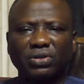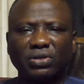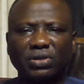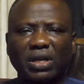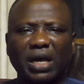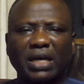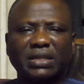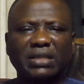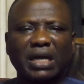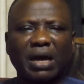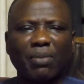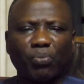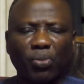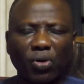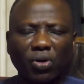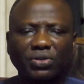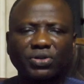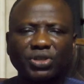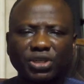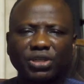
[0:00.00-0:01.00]
that are
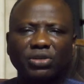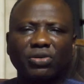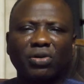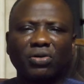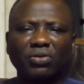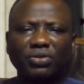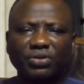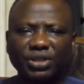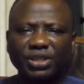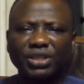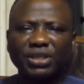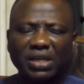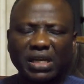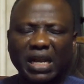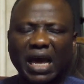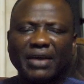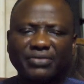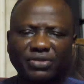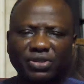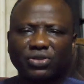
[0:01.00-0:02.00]
bordering on real
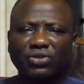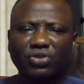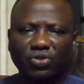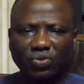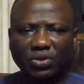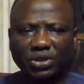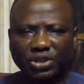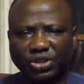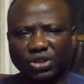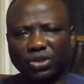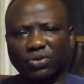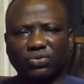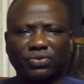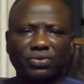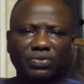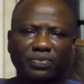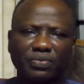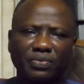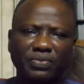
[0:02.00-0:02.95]
life situation.